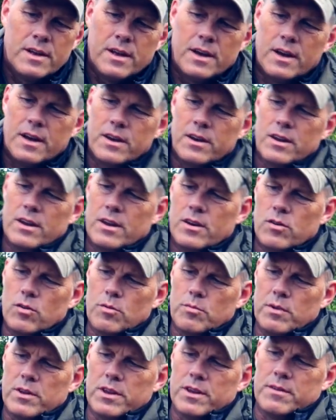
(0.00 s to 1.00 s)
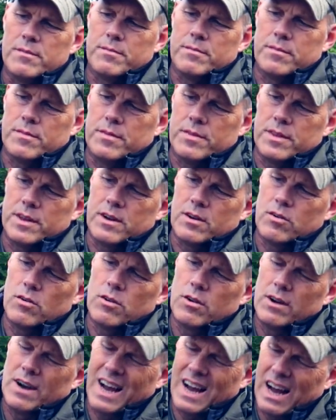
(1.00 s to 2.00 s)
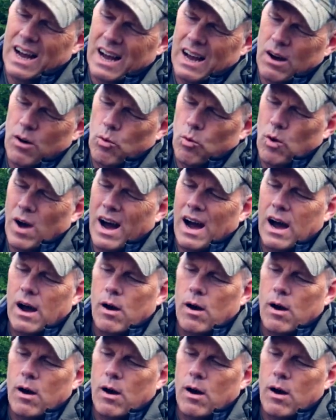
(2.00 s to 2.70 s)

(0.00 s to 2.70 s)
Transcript: And normally there are, ow,